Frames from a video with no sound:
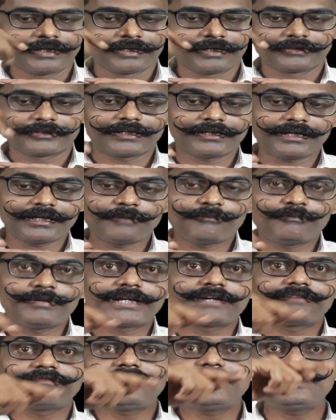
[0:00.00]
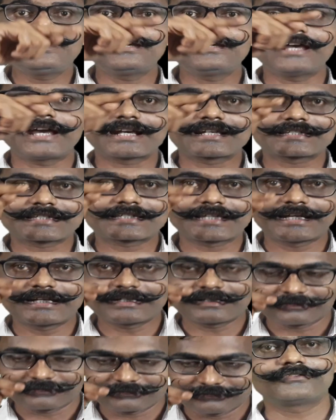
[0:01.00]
Then in between x and